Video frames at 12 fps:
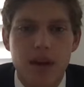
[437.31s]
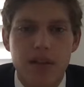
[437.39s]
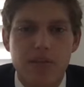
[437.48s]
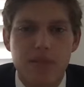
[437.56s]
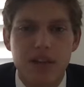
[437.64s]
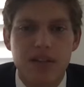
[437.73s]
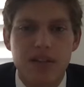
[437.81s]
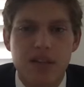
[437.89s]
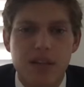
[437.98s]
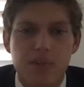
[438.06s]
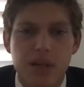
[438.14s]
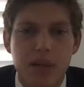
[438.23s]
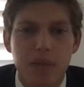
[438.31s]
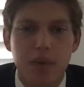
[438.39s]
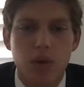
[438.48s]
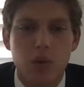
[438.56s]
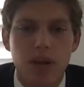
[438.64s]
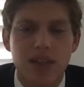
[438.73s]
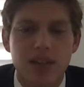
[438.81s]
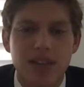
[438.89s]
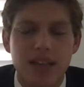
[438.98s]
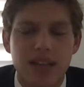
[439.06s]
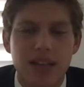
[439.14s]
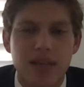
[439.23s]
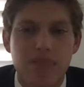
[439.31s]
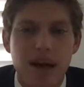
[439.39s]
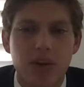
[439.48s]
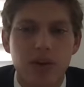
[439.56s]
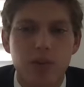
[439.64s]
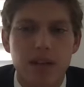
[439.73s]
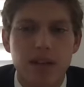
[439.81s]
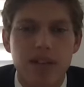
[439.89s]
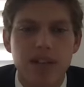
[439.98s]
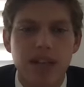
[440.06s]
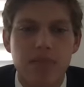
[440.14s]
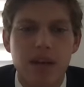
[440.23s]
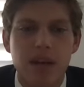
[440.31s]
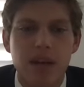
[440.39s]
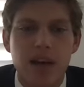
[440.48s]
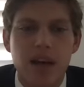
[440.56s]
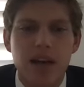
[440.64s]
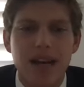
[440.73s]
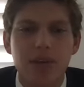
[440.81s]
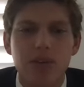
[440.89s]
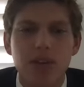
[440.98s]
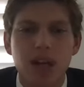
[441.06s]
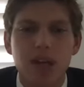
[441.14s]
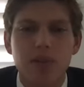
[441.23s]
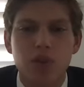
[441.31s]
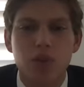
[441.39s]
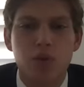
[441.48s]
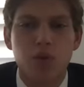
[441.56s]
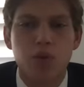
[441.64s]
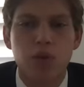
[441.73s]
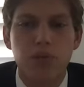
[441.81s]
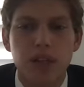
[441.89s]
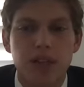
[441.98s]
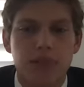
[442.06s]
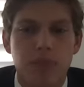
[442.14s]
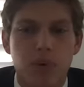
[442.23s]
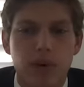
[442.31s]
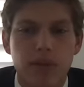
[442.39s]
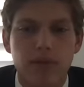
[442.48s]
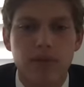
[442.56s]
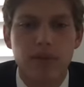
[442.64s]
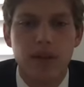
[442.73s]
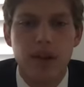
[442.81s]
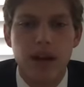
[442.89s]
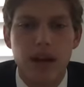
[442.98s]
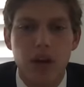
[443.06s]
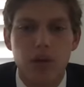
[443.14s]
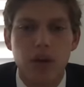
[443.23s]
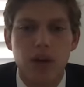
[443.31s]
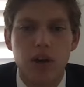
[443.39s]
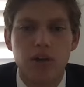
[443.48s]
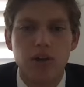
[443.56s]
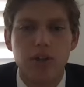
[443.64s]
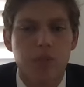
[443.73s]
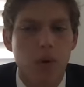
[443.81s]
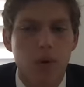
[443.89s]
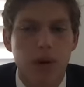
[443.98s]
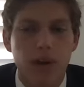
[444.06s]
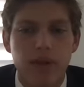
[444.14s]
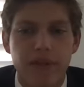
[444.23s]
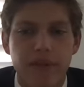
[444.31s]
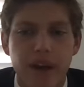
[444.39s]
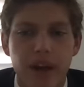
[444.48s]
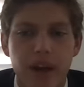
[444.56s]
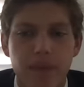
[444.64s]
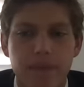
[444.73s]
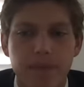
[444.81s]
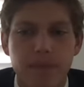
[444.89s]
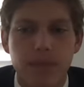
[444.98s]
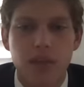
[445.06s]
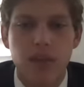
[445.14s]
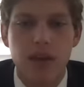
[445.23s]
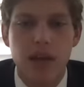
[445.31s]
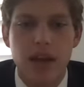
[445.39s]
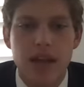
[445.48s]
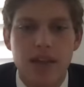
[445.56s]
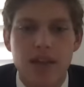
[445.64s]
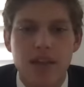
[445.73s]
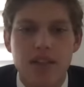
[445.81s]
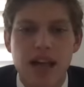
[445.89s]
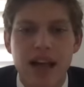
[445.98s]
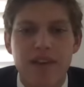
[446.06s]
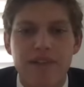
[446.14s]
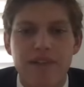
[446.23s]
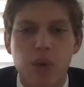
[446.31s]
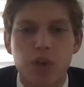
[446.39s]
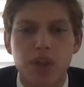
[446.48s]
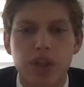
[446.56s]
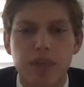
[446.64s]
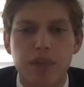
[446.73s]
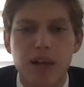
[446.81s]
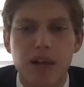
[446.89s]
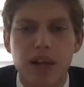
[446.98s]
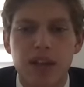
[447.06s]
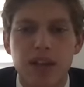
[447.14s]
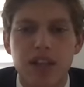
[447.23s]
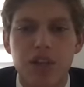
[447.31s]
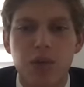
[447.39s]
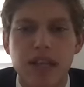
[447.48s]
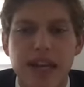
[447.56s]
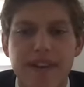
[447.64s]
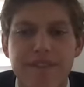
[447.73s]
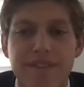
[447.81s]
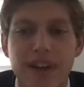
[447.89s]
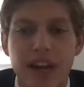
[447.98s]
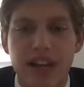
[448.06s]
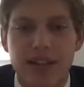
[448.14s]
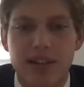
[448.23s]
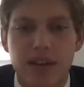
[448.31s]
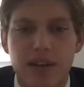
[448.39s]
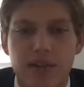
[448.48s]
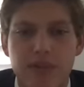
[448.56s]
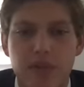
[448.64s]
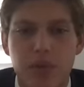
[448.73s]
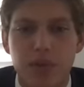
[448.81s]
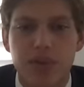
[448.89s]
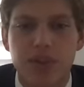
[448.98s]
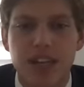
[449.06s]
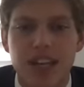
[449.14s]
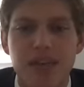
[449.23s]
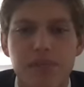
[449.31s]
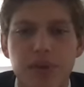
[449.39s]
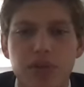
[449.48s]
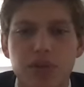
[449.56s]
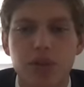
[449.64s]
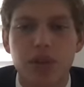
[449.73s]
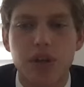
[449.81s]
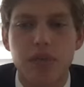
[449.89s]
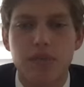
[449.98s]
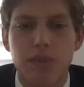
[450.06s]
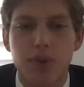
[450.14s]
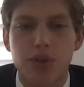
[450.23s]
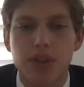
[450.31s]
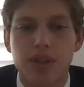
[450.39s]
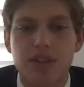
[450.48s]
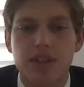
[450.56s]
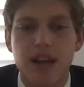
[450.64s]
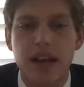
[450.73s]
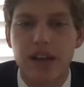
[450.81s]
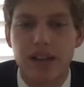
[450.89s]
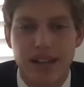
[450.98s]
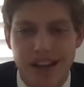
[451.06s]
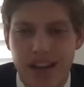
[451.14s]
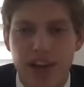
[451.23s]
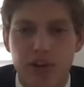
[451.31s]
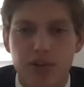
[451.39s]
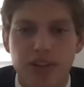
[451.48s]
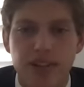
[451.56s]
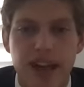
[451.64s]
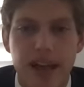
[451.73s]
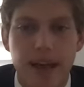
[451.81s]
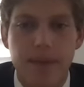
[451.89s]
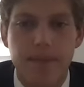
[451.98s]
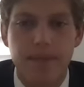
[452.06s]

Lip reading: This meant that these people who once attended the battles with excitement now saw them as cruel blood sport and no longer supported the fighting. This lack of viewership led to a lack of financing for both stadium builders, merchants, and gladiators alike.